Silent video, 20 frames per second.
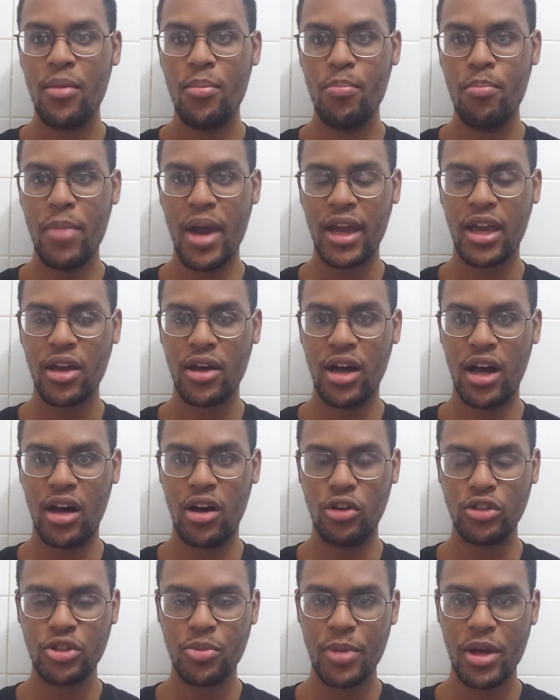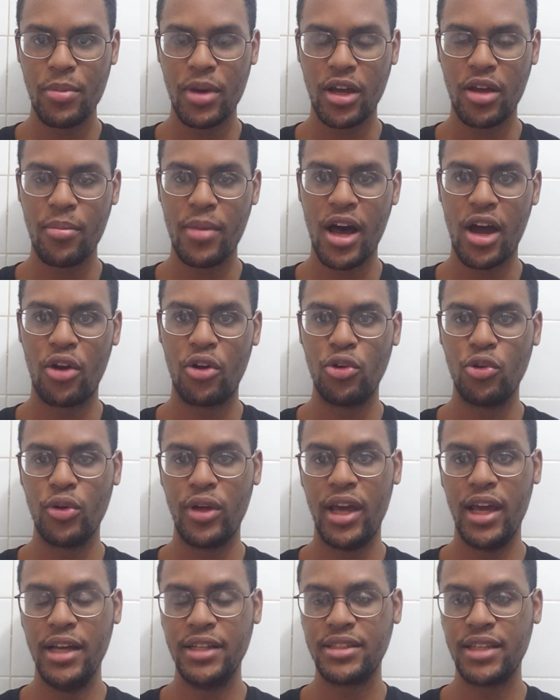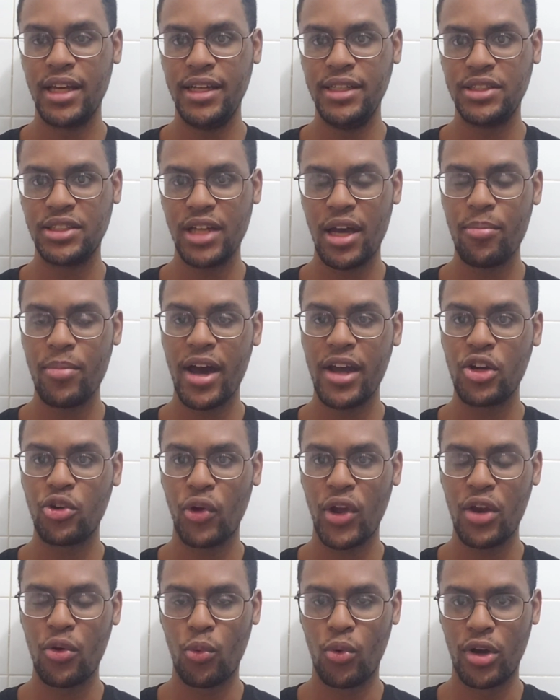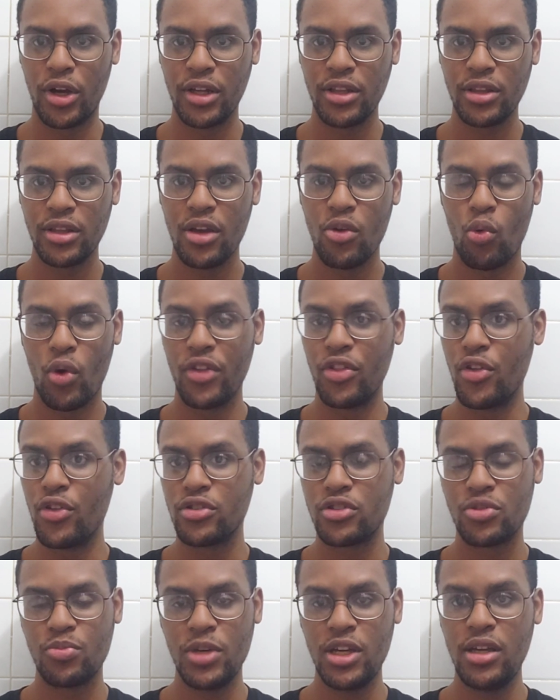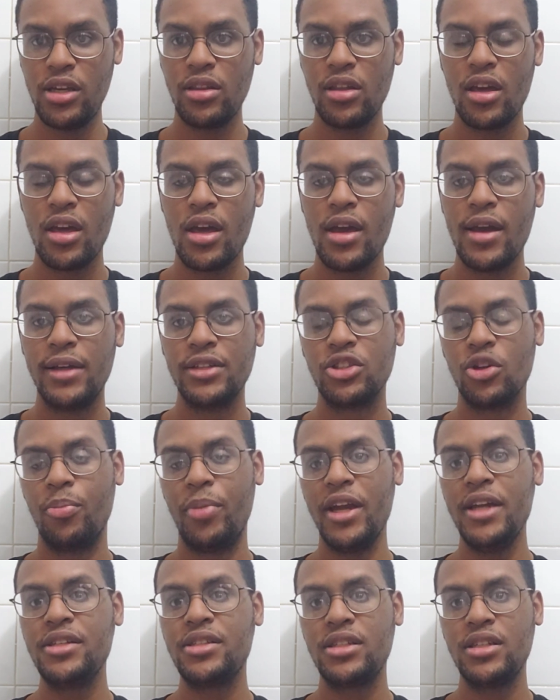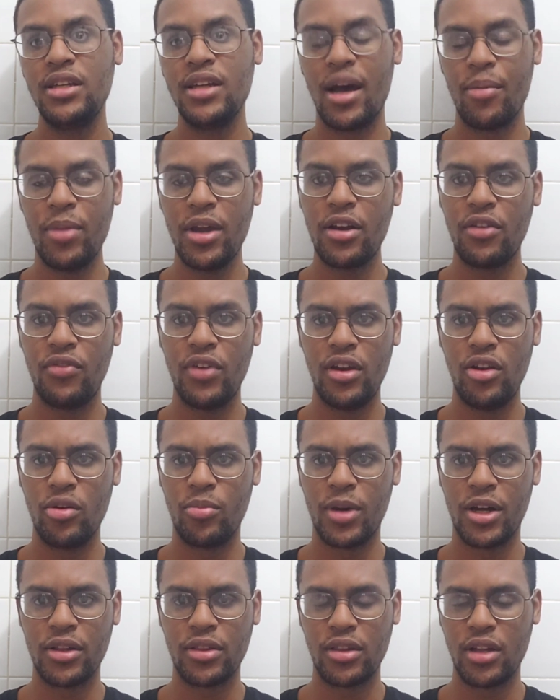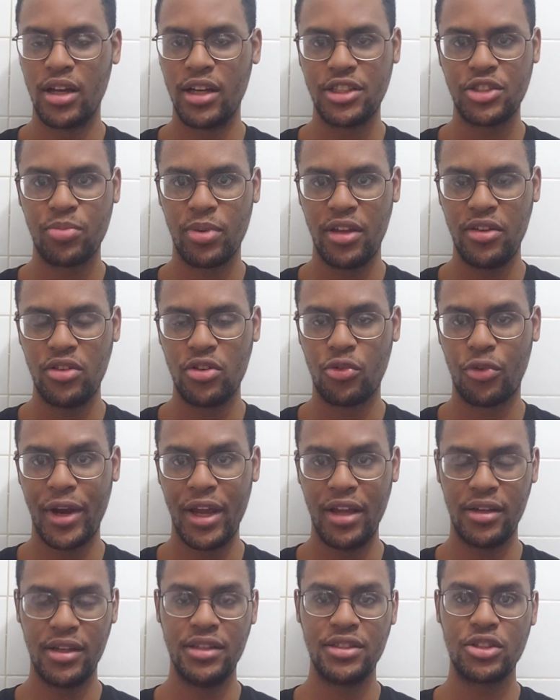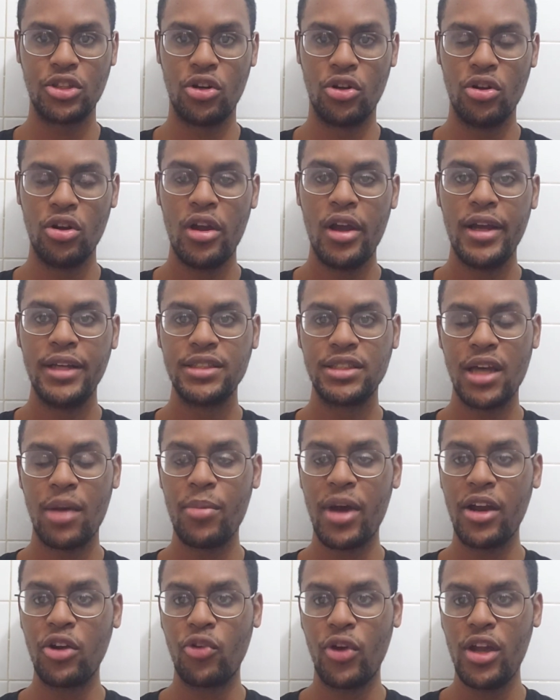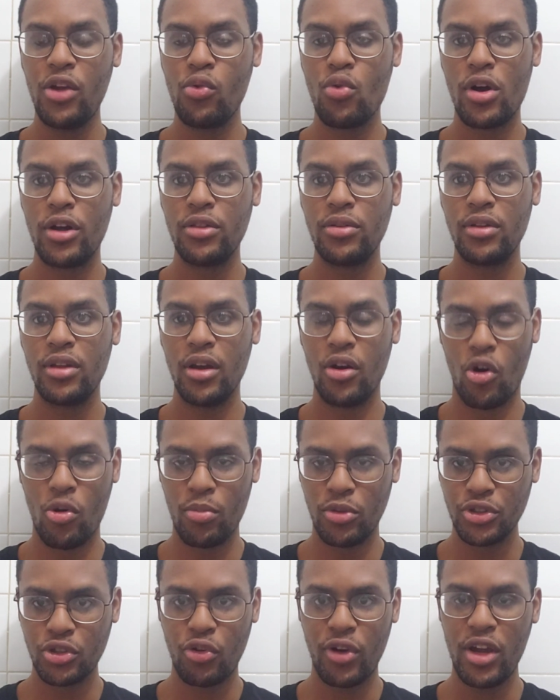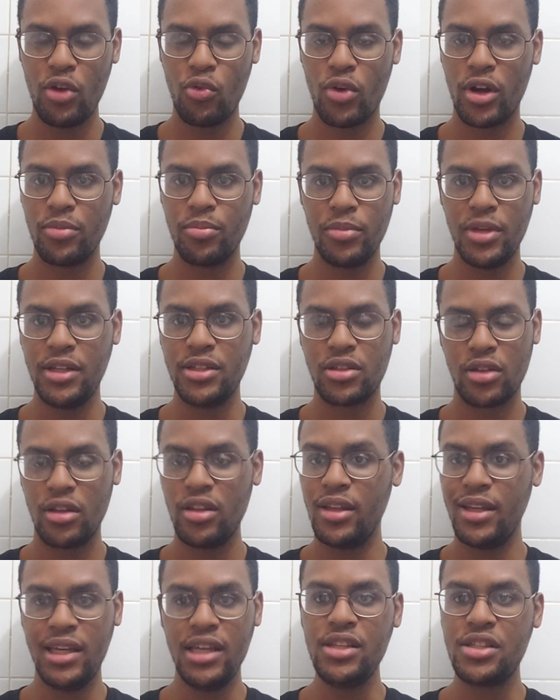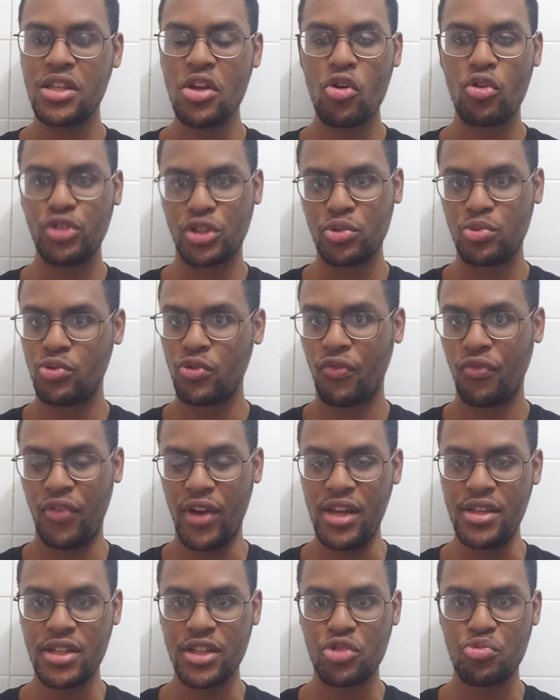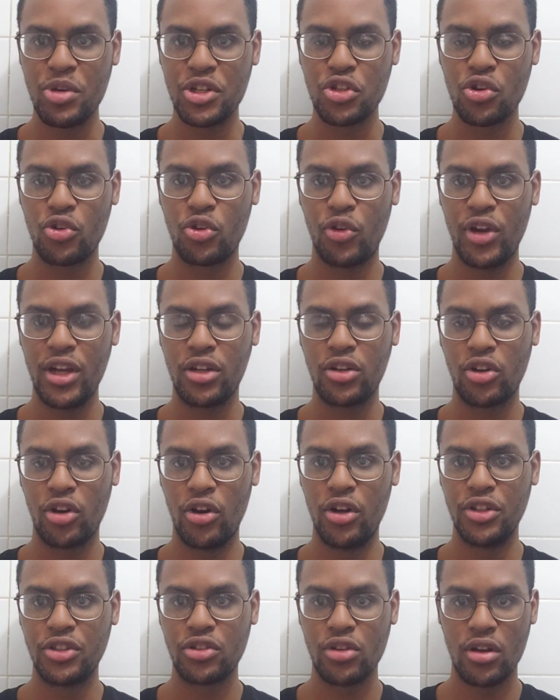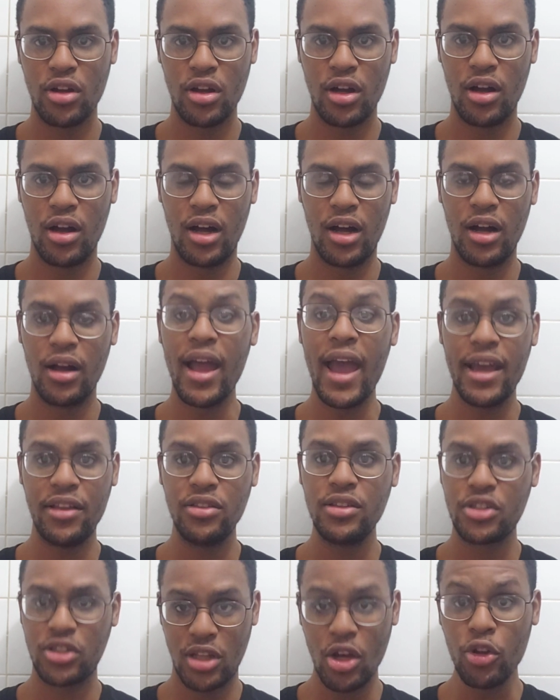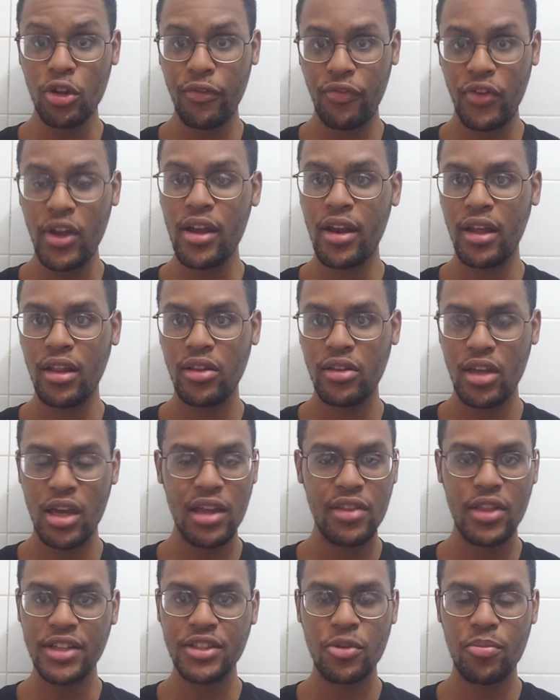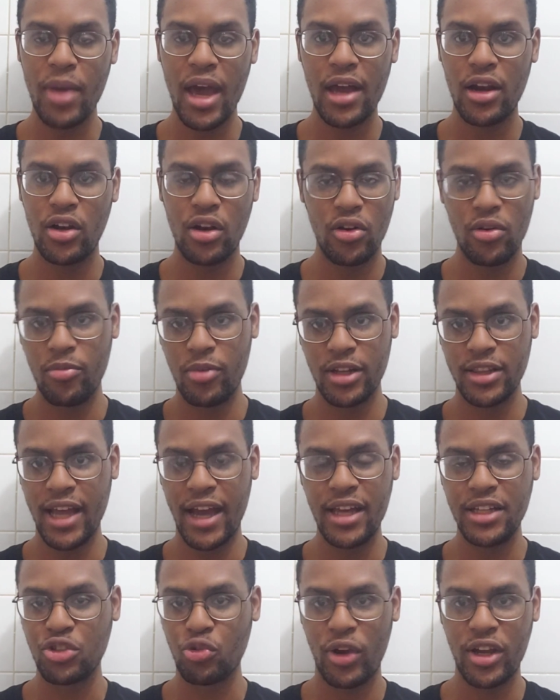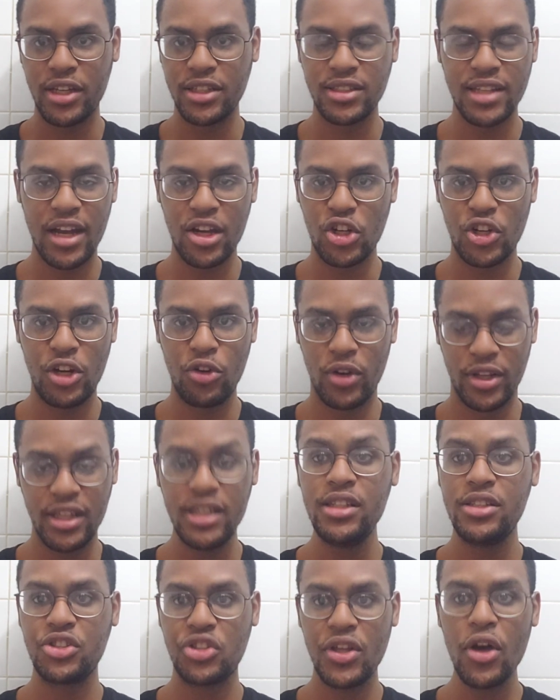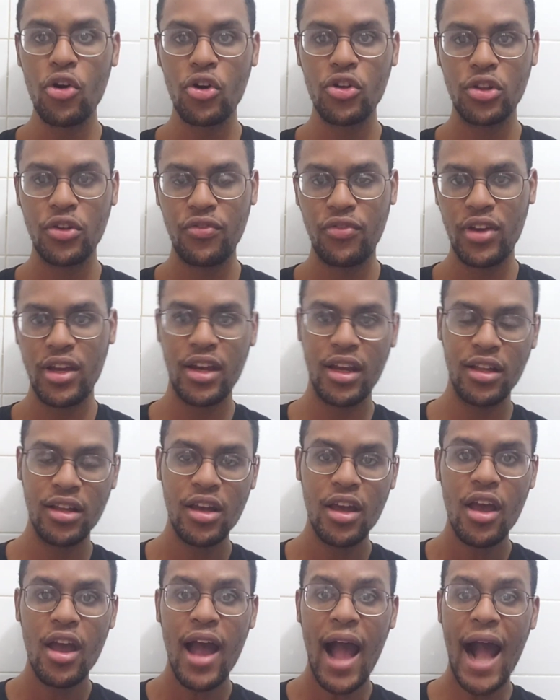Mecha, uh, Ultimate Mechamaru is a semi-grade one. What does this mean? So basically, I made a video about uh, explaining the rankings. So semi-grade one, almost grade one means he still could face a special grade curse uh, and still defeat it. It doesn't matter that his rank is not grade one. He still could defeat it.